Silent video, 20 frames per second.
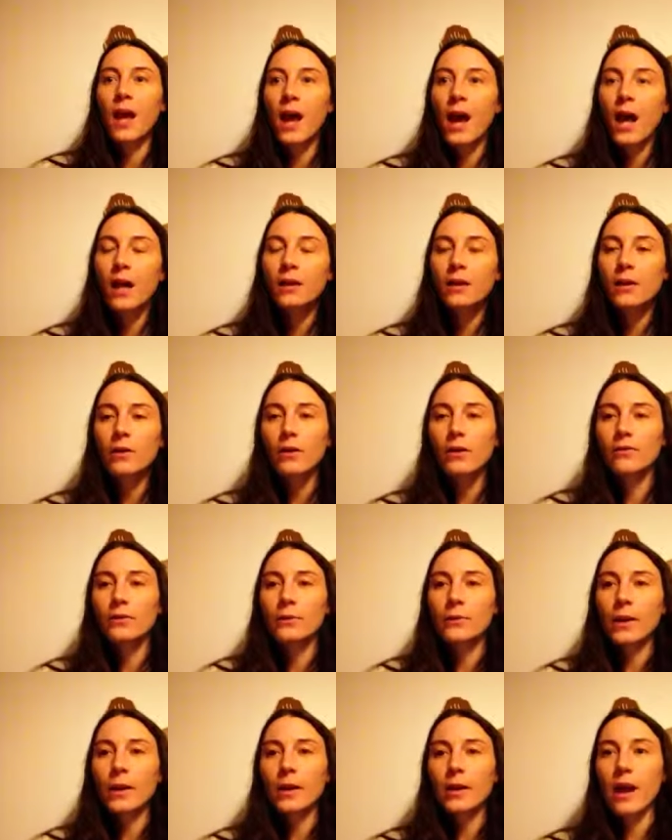Hello
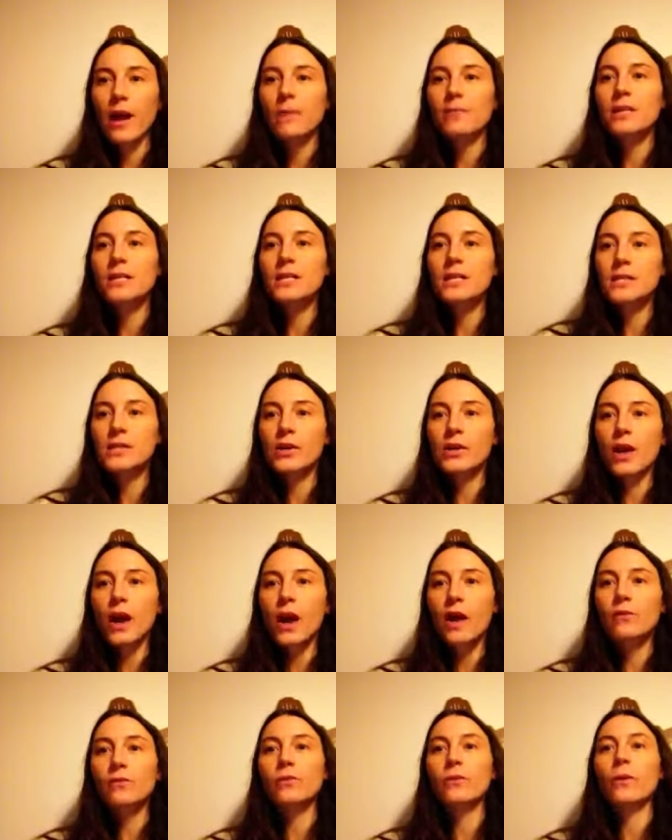everyone, I'm going to start
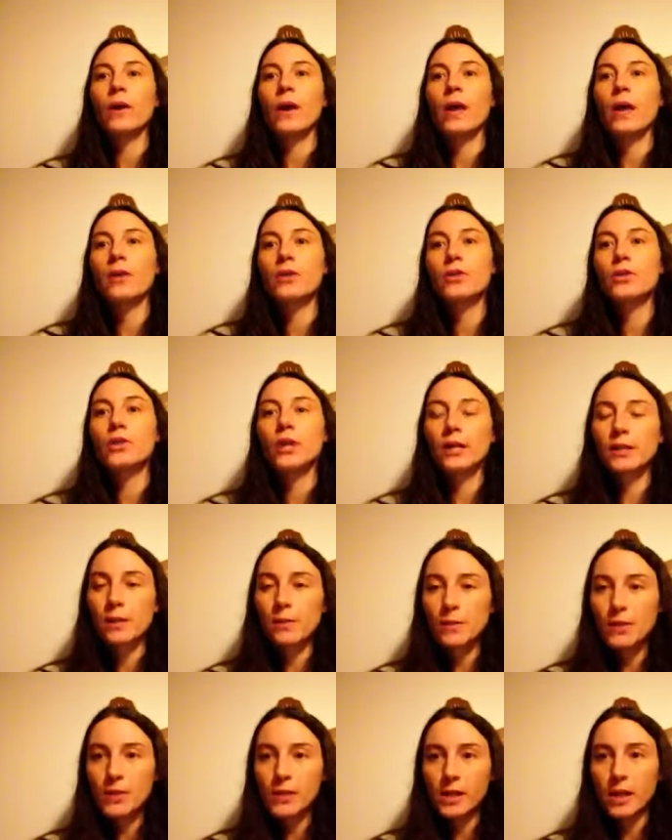off with trick
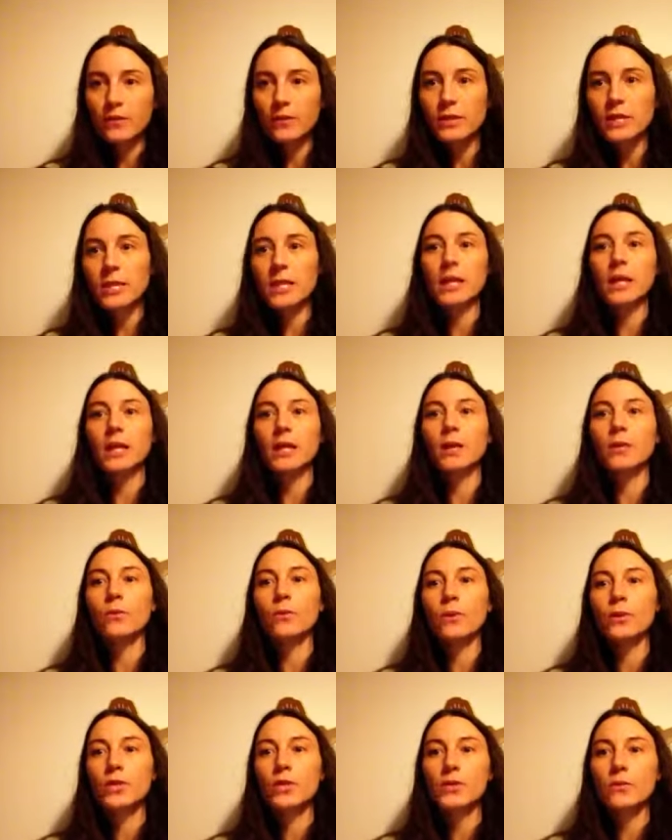number 17,
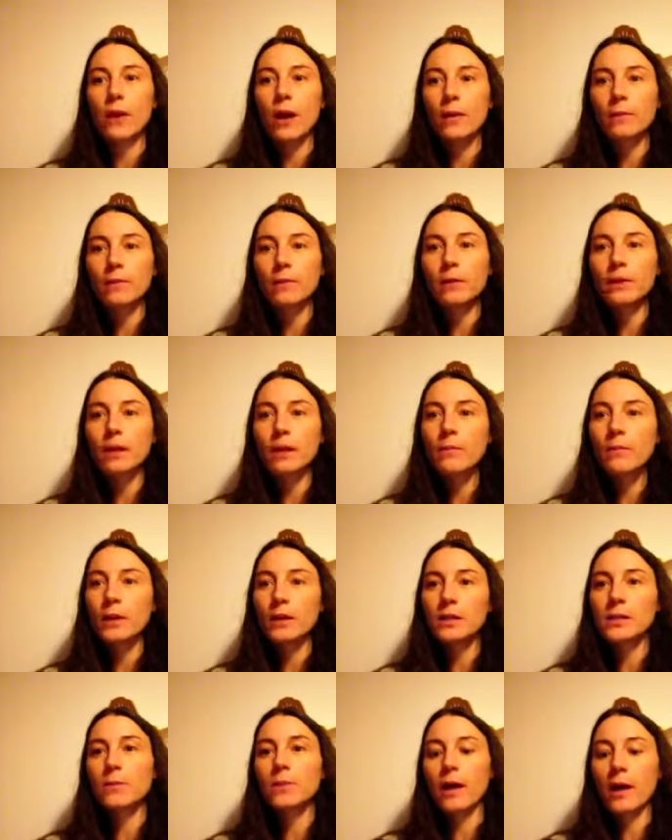which is rapidly
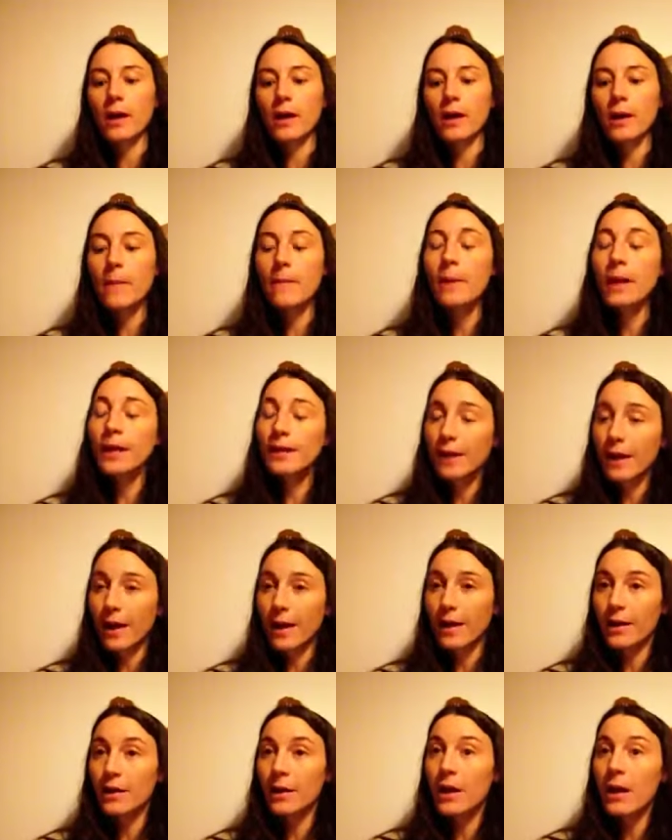multiplying by
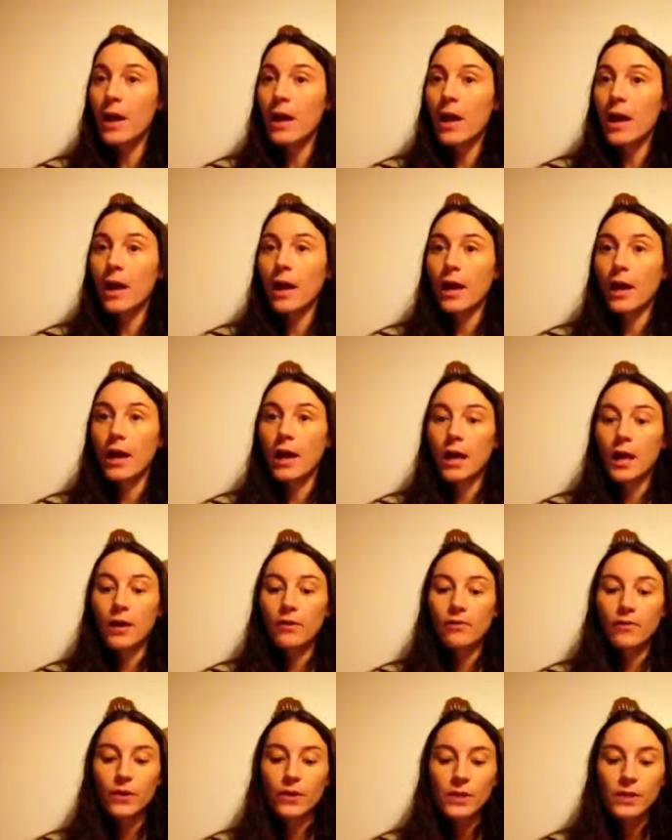9.
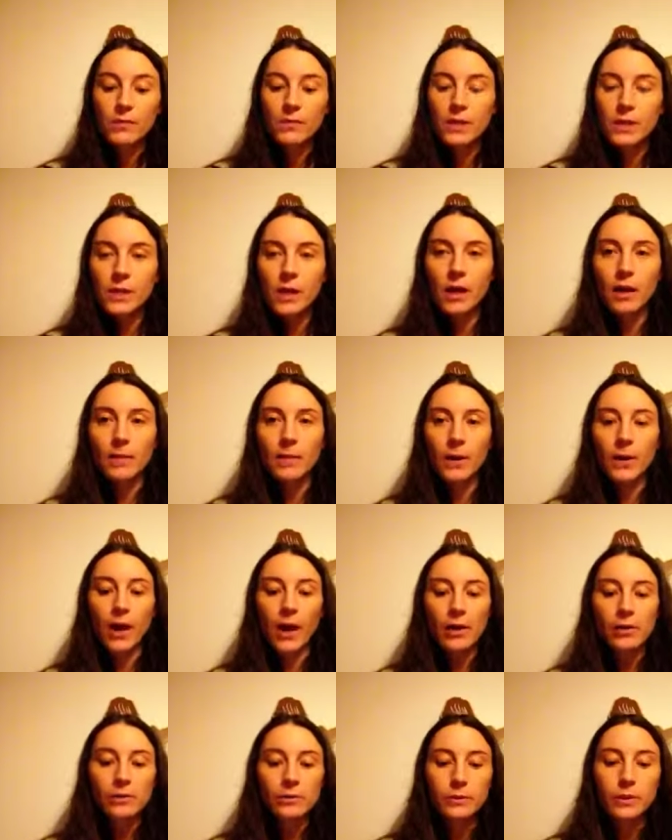And first I'm going to talk about
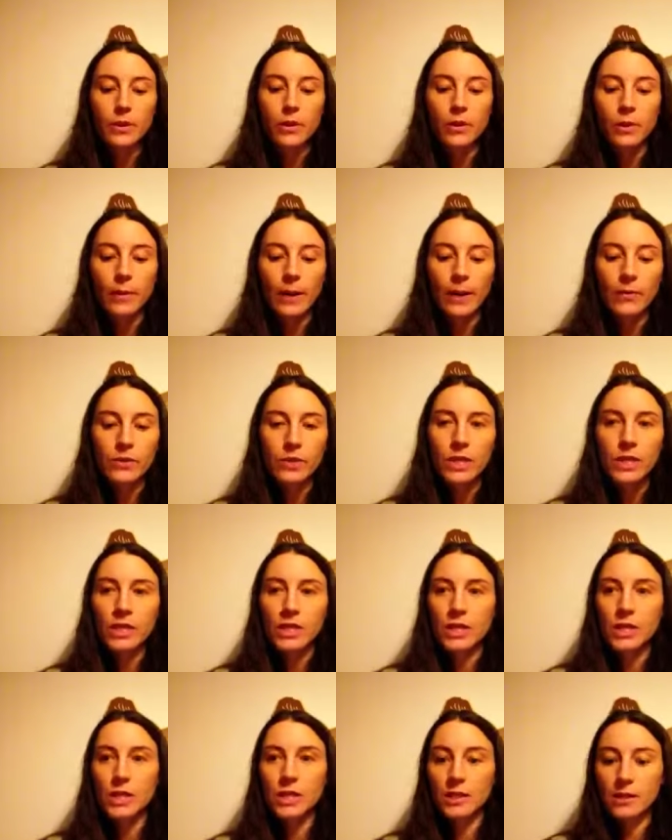how I would go about
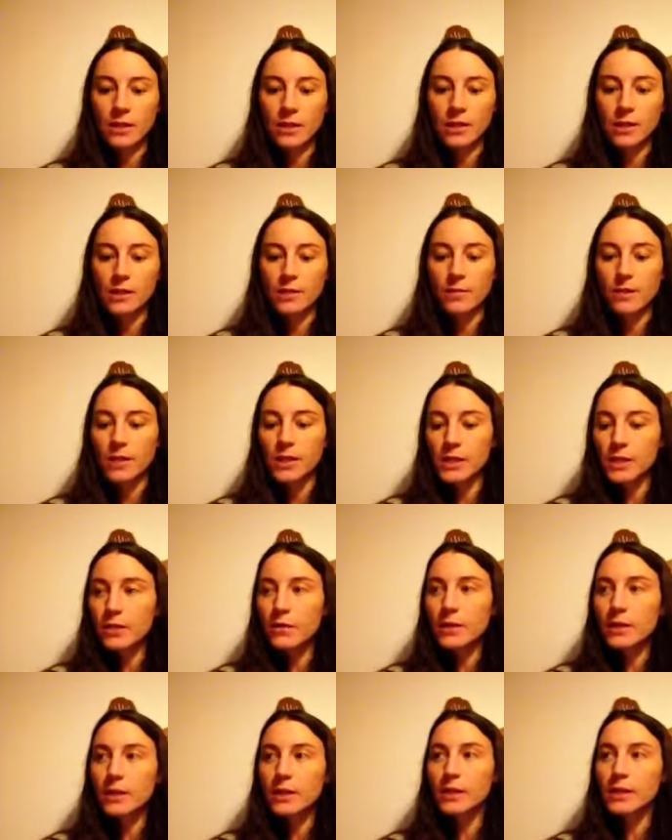teaching this to my
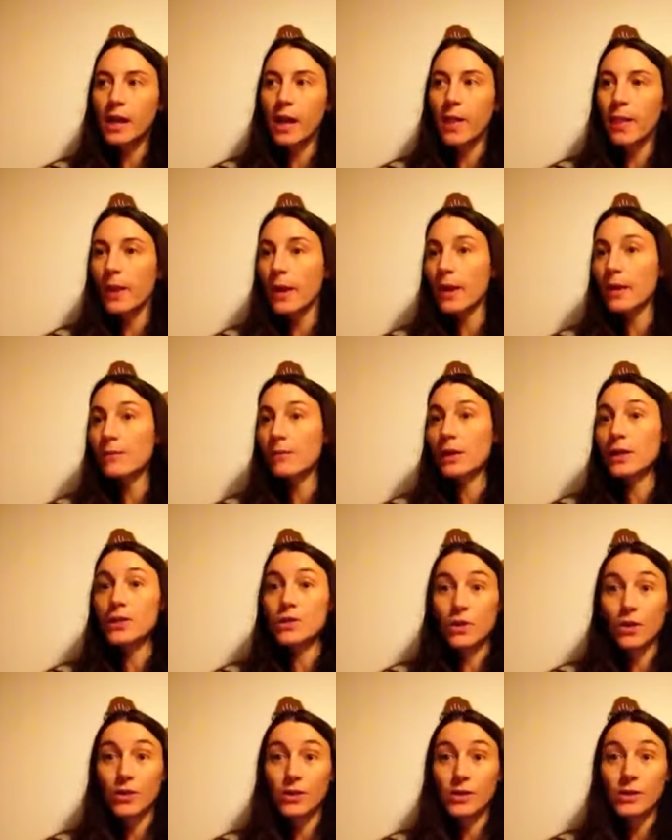students, and then I'm going to
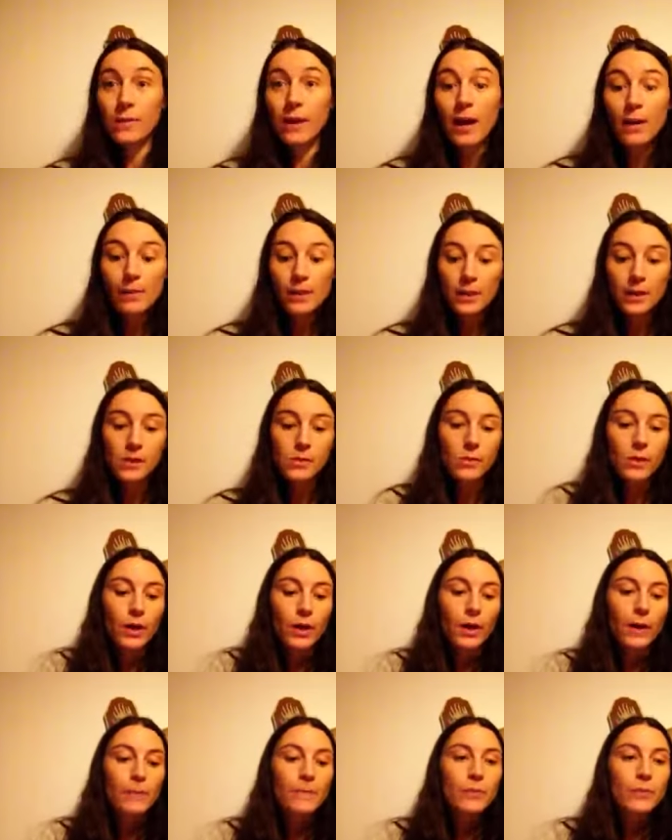show you some abacus
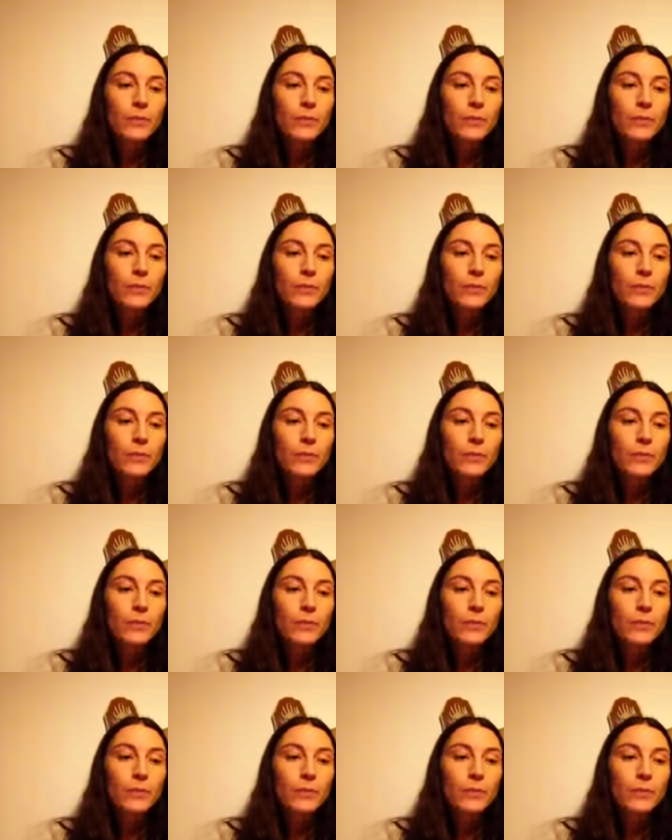work.